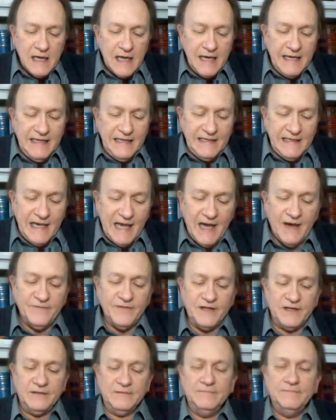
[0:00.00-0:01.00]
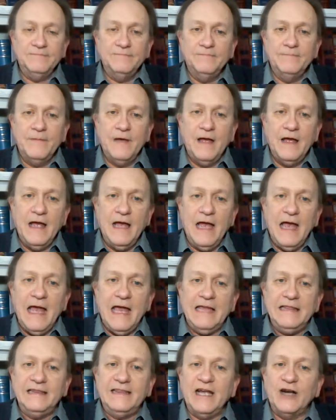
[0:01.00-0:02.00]
11,
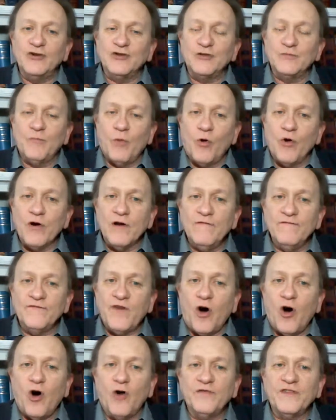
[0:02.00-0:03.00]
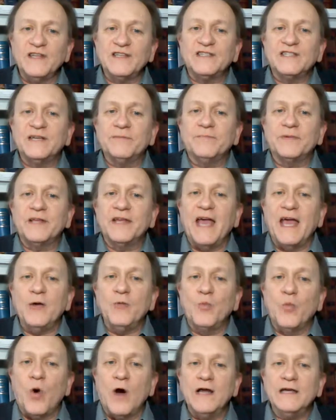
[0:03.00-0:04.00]
there's more involved than simply a
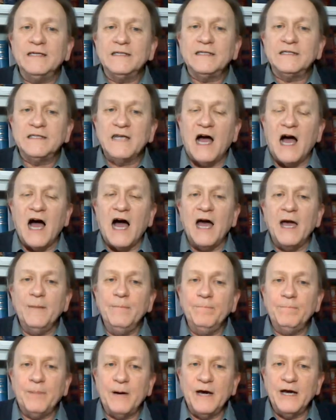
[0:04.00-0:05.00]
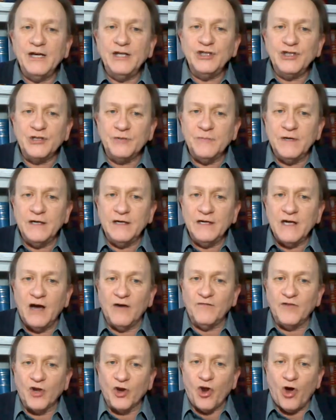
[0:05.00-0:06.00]
one-time punishment
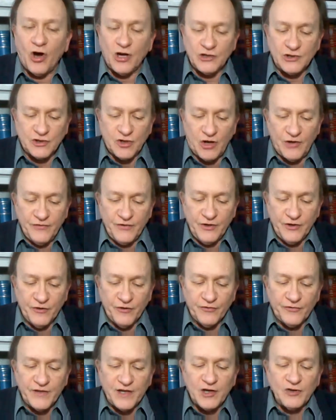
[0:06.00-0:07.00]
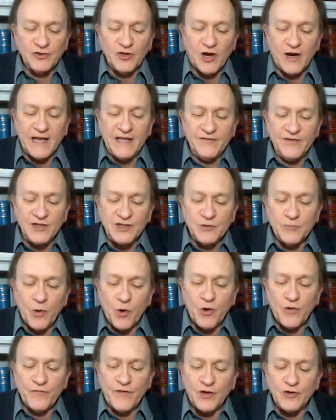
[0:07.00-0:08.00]
of the lost on the earth. It goes on, "In the
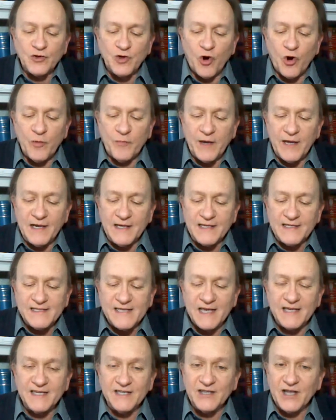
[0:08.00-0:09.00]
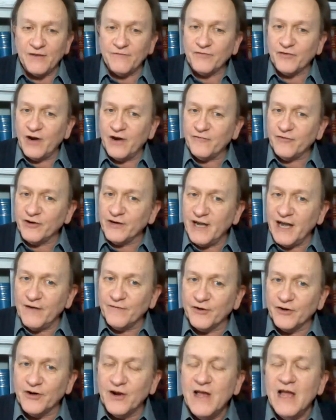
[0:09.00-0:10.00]
smoke of their torment it ascendeth up forever and
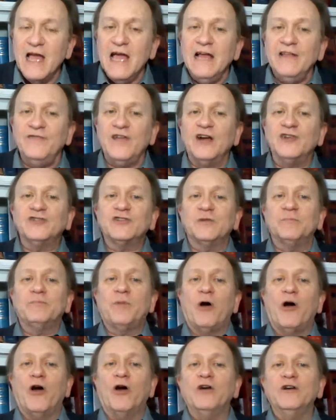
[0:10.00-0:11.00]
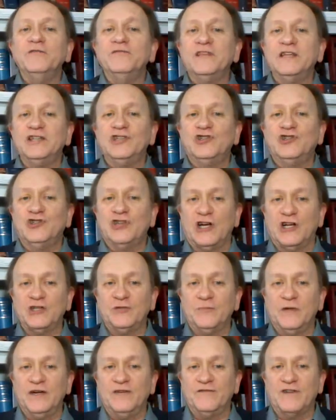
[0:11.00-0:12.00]
ever." There's a part of this
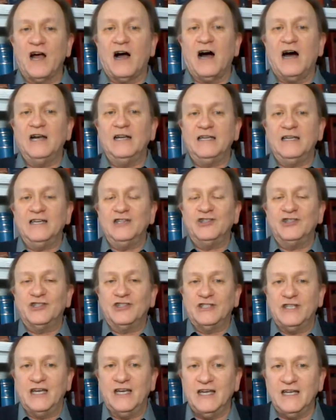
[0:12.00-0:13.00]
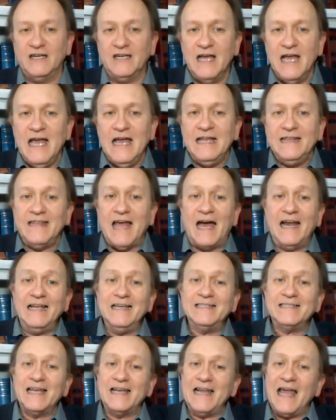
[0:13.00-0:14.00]
judgment of God against sin that
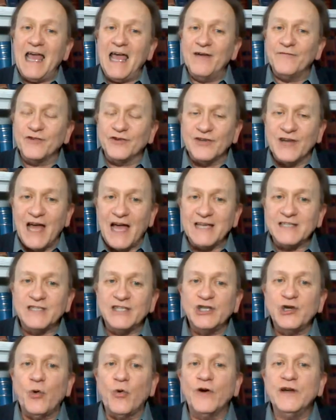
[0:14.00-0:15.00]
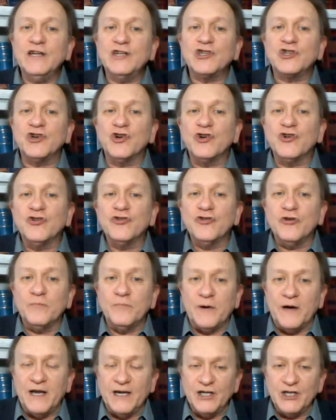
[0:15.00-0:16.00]
is an everlasting or eternal
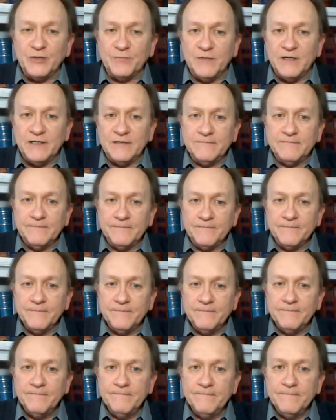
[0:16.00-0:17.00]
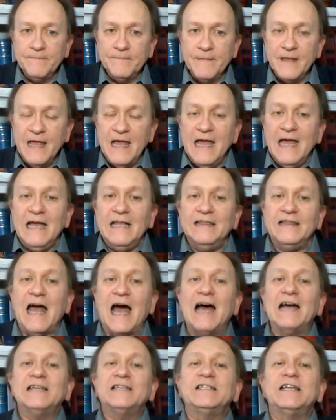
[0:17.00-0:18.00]
punishment.
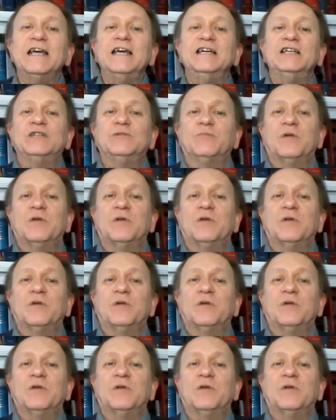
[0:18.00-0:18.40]
That takes